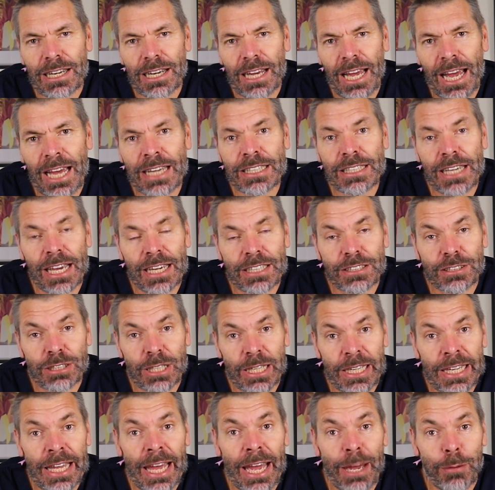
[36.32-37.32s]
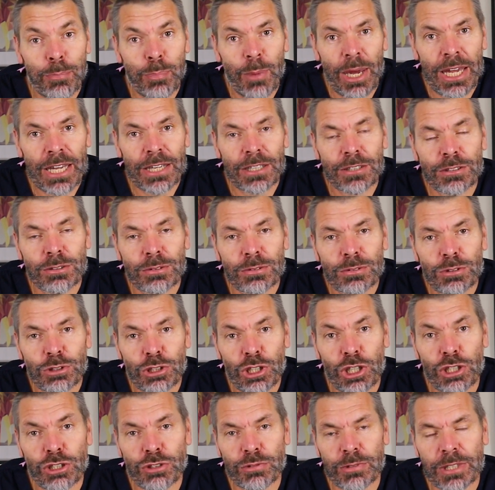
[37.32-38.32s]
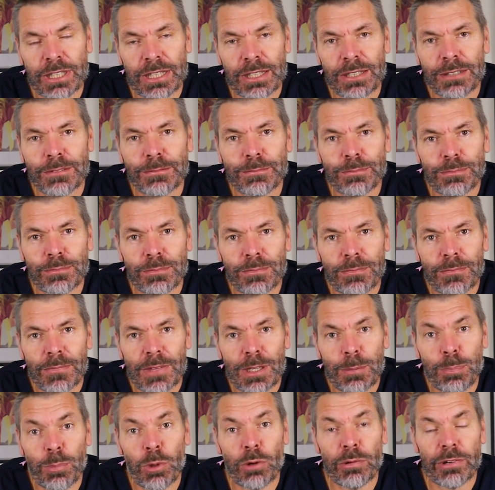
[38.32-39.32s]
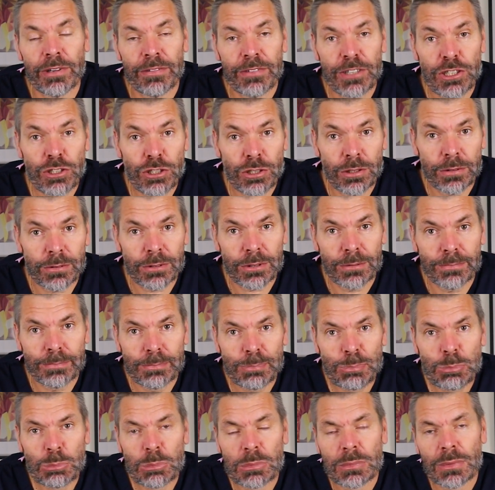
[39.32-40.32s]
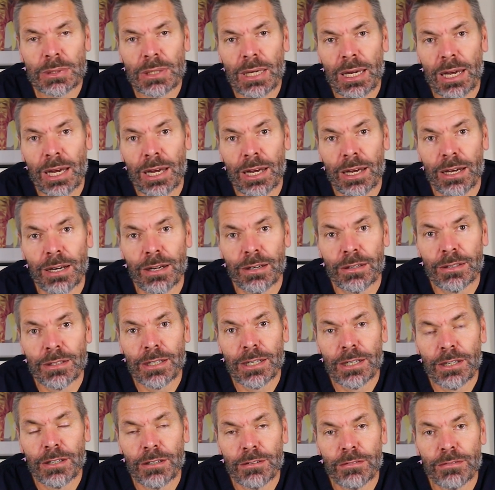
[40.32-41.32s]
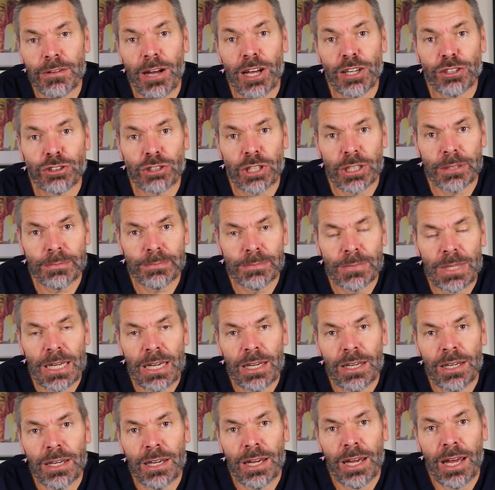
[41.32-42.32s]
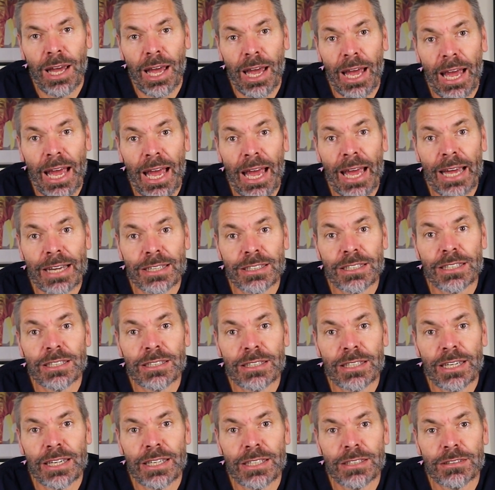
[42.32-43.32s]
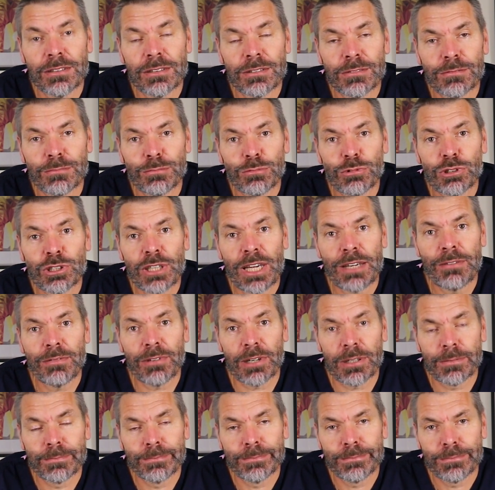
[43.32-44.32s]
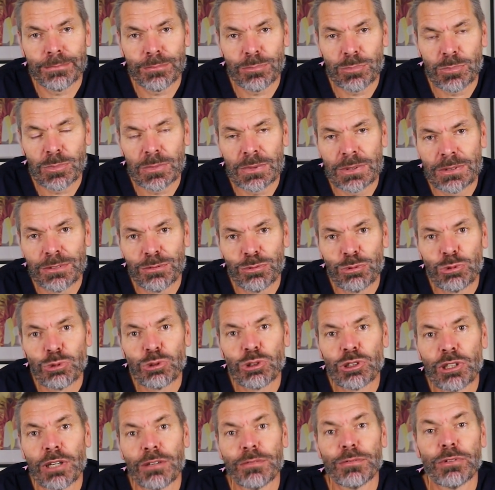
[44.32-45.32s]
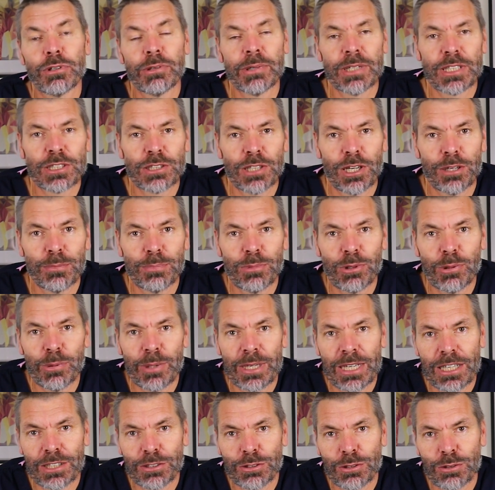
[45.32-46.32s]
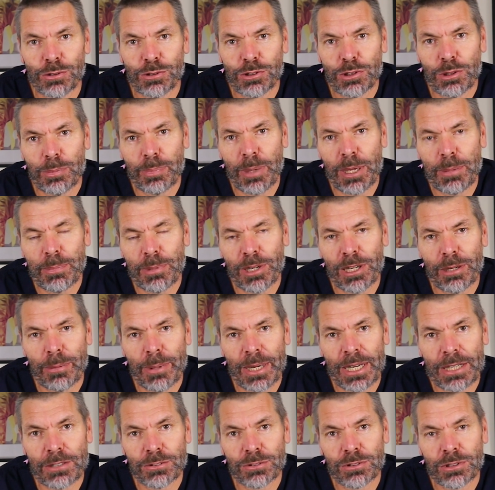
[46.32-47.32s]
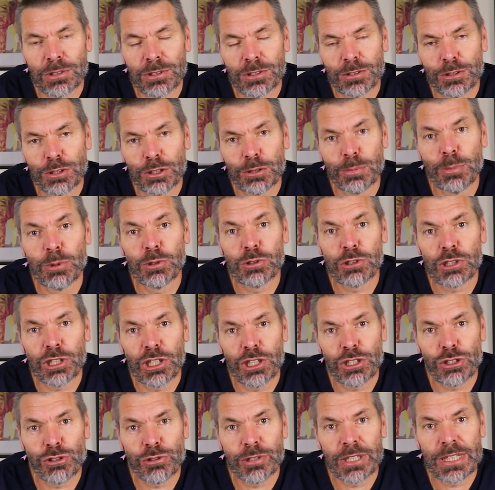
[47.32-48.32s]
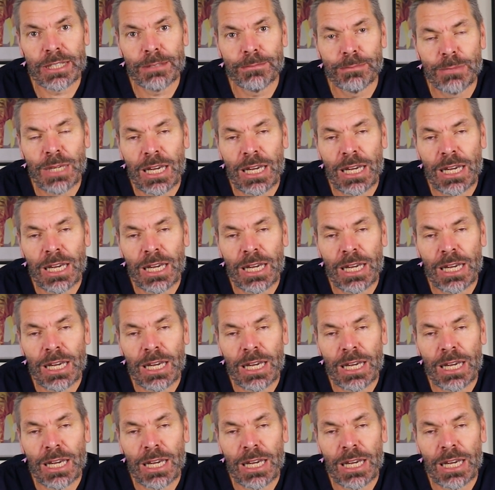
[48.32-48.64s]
And yet it can make surgery more efficient, faster, and indeed safer. So for example, when I talk to people about small surgery,